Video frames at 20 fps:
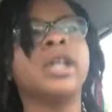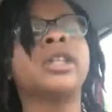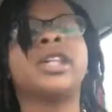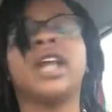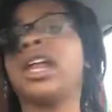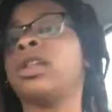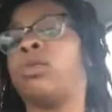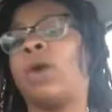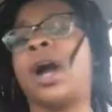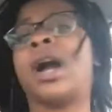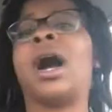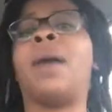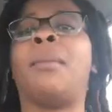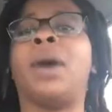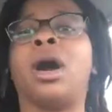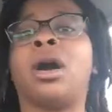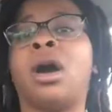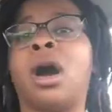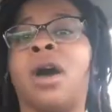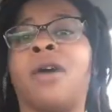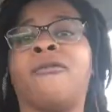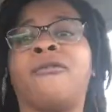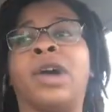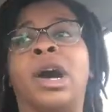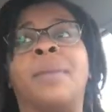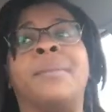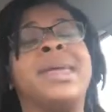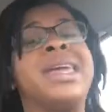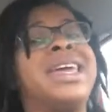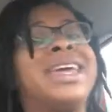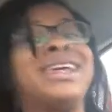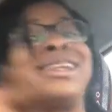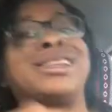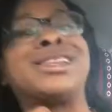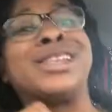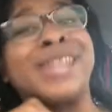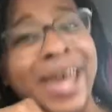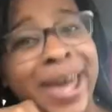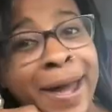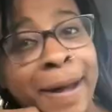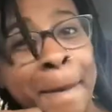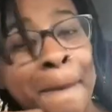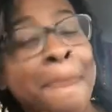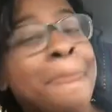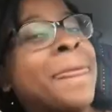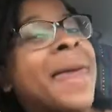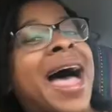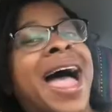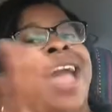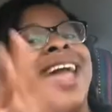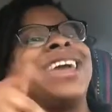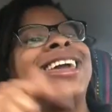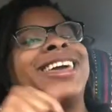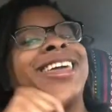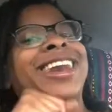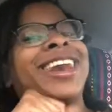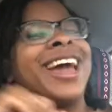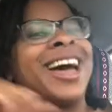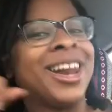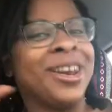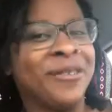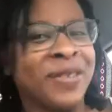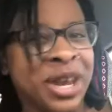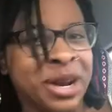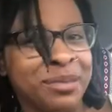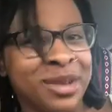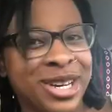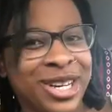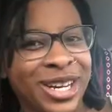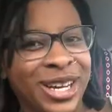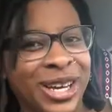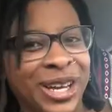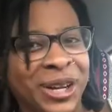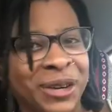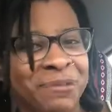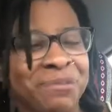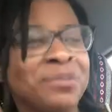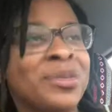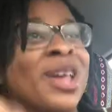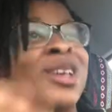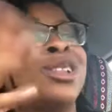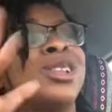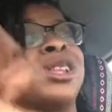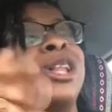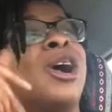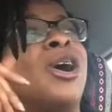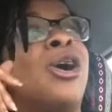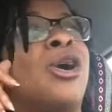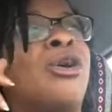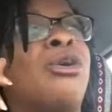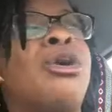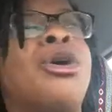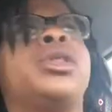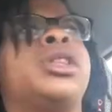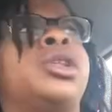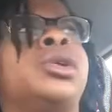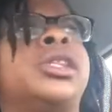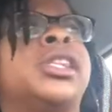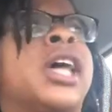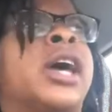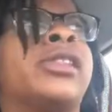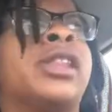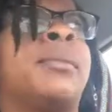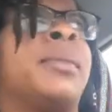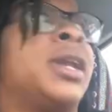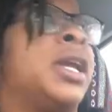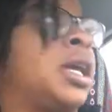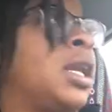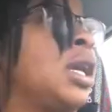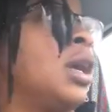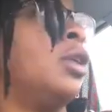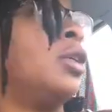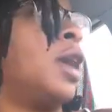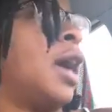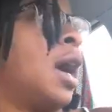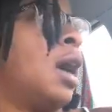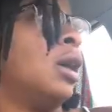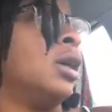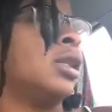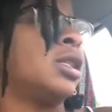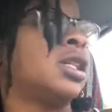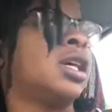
So, that's where I got my car from. Except, I ain't get it out of vending machine. So, it's Tuesday. I was at my nanny Oka house.